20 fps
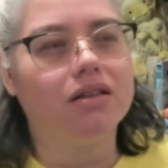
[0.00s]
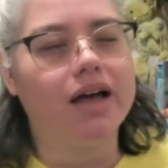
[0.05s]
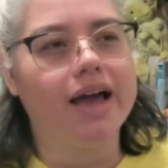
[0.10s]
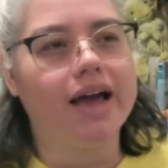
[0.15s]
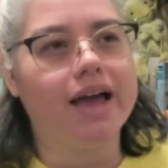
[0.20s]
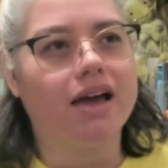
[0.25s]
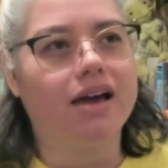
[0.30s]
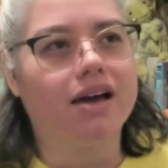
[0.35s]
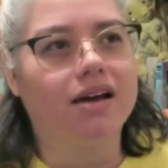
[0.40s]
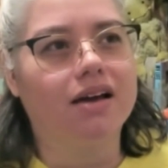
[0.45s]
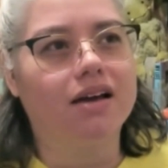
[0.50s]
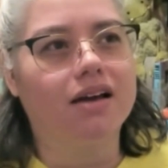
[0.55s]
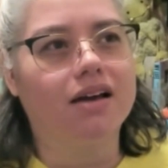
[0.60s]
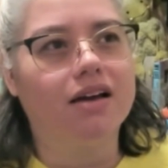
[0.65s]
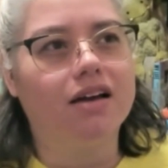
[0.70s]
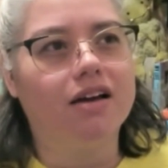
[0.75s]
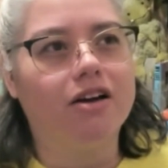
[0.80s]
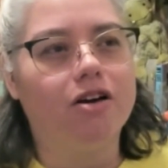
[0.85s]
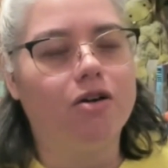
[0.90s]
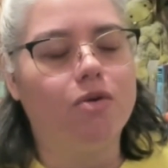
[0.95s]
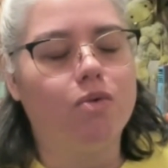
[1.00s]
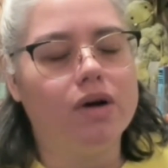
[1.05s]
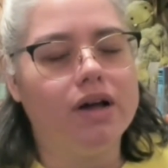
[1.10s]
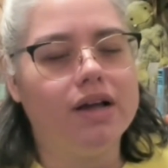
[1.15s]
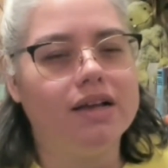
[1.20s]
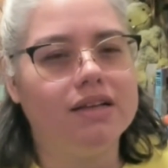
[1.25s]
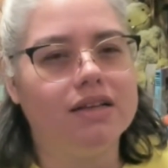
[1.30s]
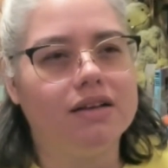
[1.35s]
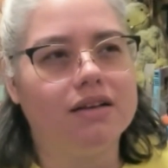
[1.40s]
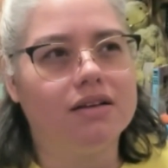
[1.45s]
like what
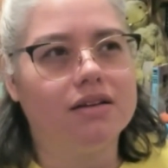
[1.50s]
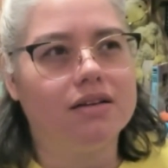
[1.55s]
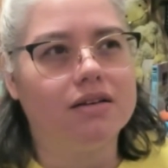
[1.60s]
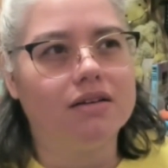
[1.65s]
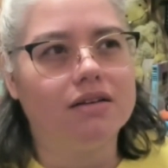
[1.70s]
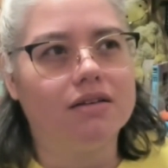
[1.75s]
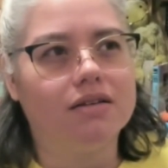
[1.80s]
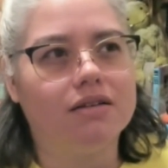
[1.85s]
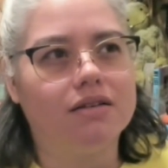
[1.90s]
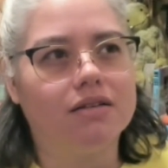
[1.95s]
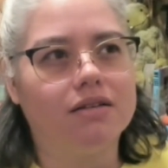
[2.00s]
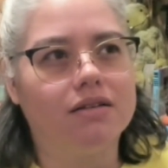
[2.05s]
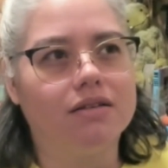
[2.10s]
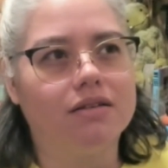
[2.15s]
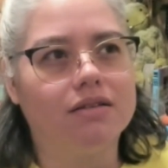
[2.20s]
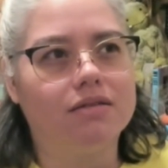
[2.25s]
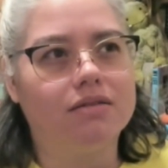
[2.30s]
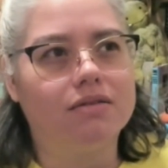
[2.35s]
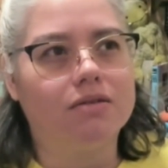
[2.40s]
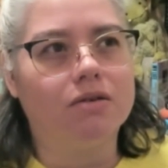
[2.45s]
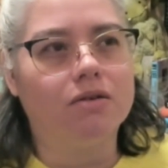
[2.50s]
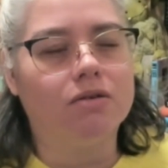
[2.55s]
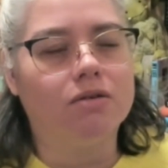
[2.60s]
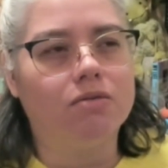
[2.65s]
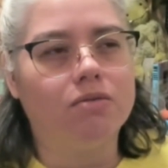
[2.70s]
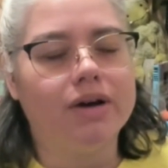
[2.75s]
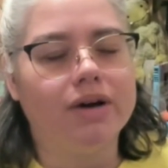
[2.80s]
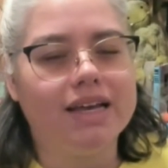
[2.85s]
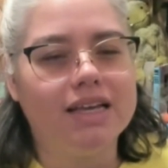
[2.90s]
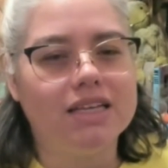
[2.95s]
he
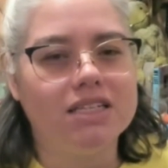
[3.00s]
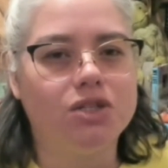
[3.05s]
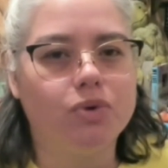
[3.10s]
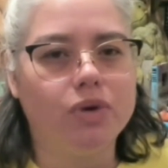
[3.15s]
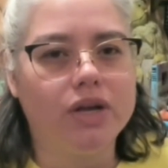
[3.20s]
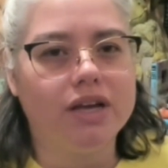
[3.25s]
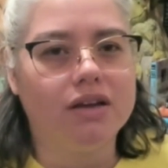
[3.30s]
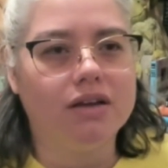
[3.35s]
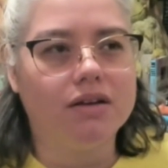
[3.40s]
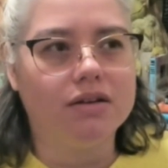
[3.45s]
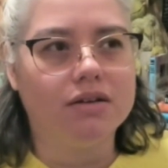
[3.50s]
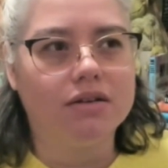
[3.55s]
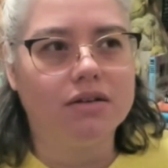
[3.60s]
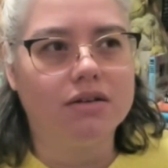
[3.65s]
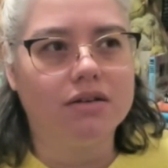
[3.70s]
what he's doing